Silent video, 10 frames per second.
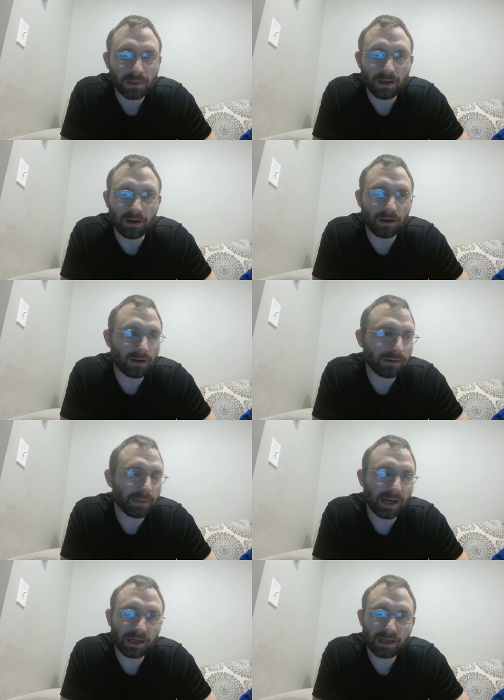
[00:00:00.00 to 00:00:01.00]
Um,
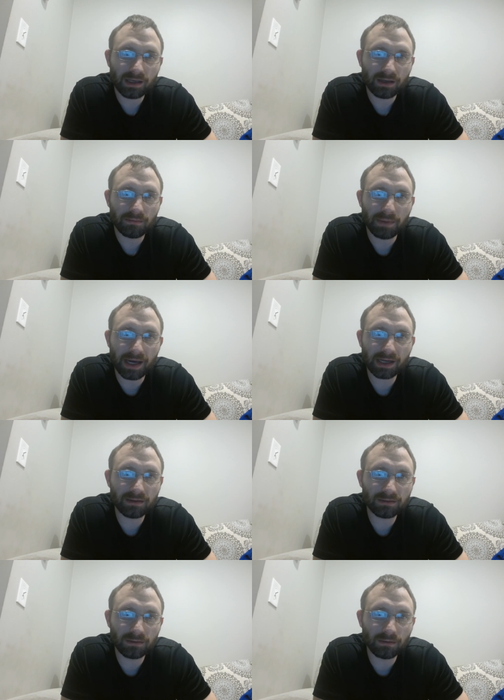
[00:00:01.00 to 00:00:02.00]
back back
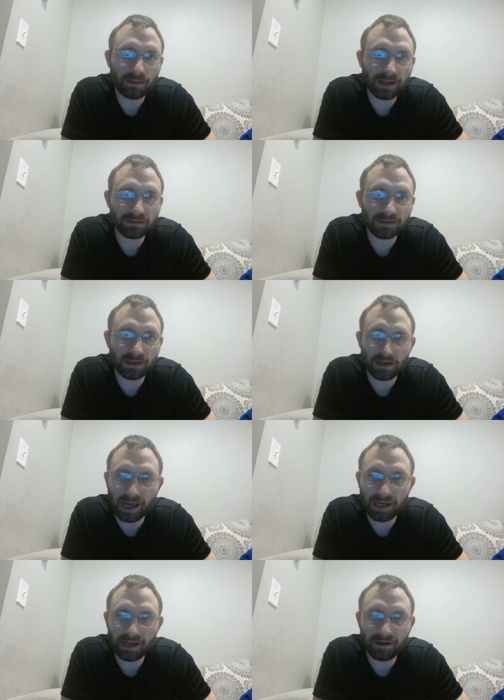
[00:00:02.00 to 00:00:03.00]
in
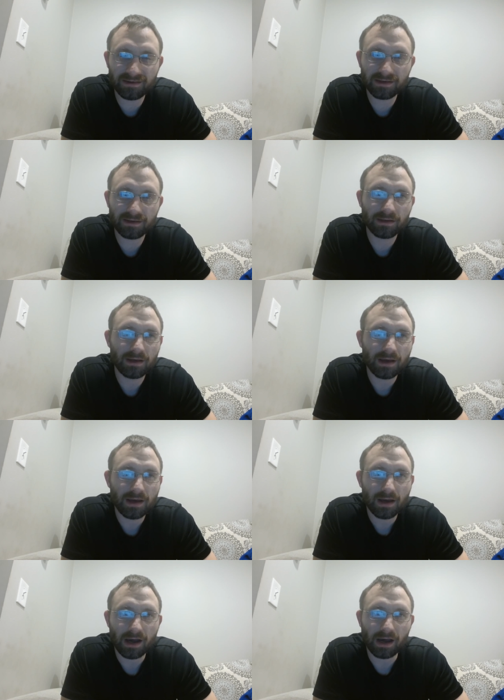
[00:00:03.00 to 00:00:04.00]
2008,
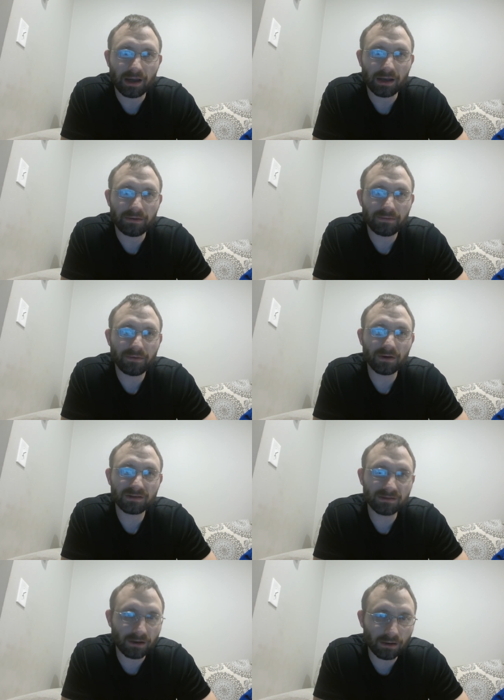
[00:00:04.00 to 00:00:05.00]
I first
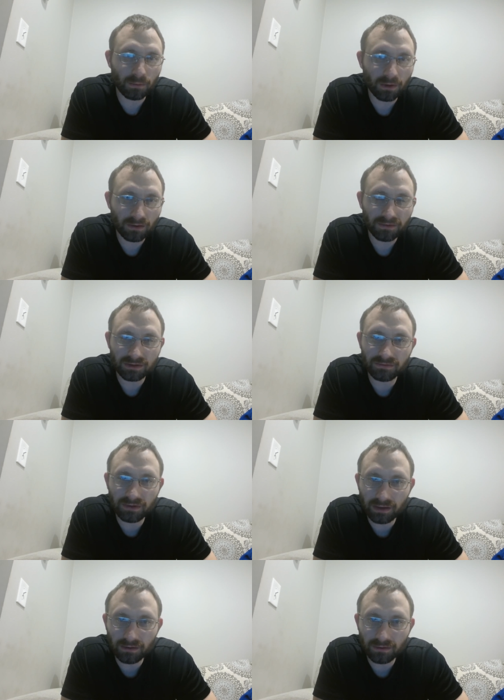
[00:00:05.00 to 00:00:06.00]
saw one of his
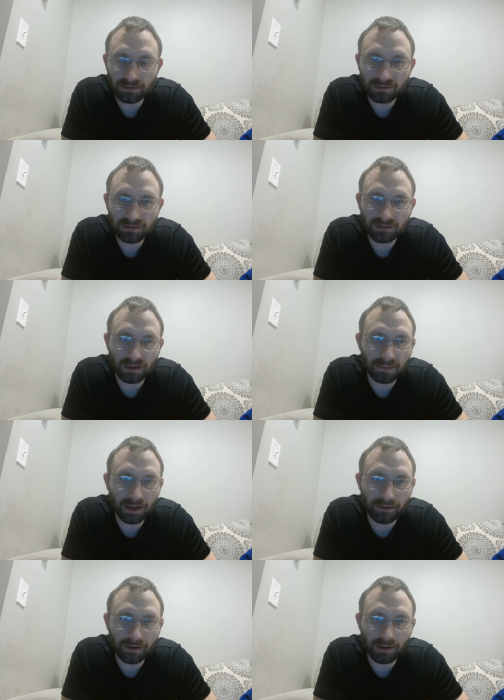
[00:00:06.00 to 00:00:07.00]
videos
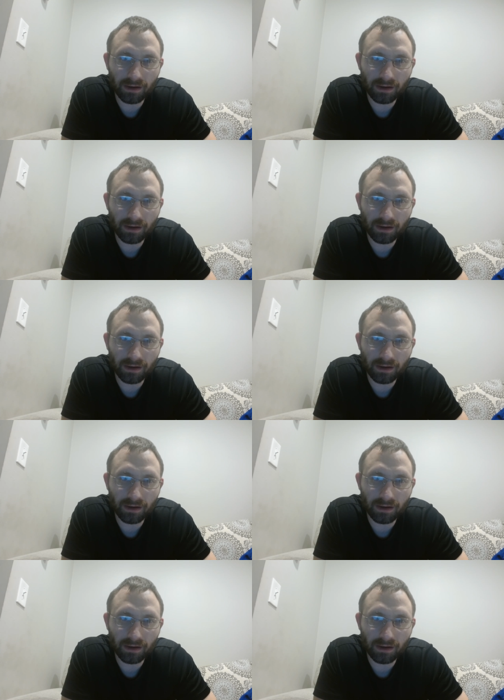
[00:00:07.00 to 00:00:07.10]
about it,